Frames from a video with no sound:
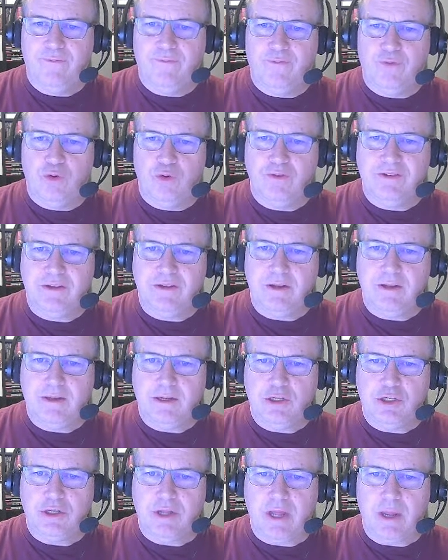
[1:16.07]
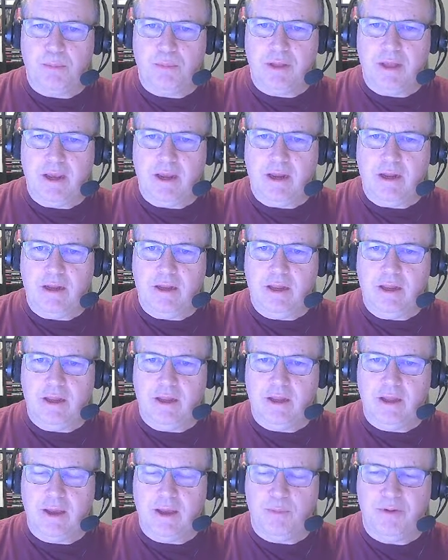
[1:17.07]
First edition I played, I'm
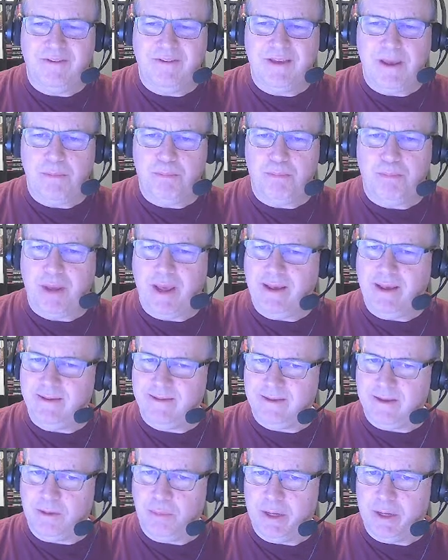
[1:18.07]
going to say basic,